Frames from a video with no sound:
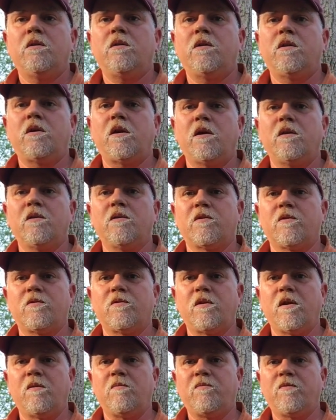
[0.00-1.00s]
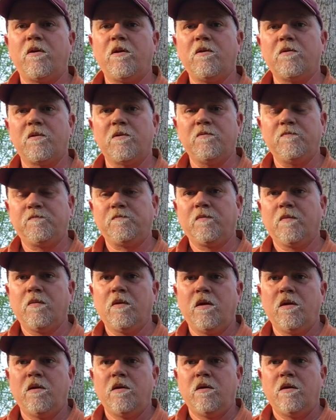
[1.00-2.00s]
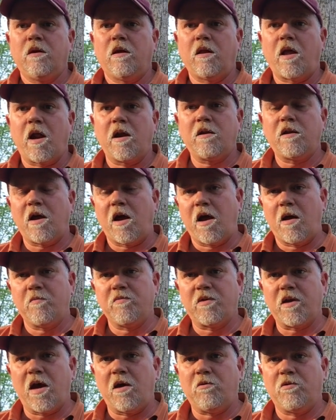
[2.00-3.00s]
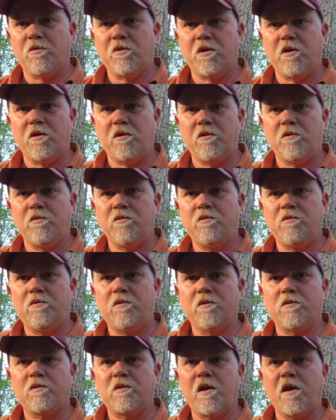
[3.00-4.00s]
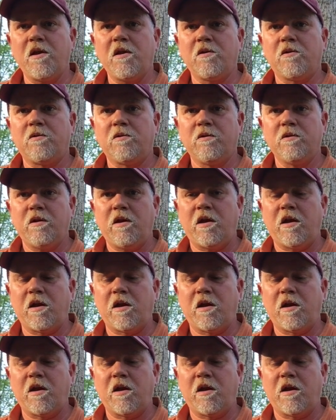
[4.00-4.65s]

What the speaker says: To take this a step further, a lot of times I will use the scale,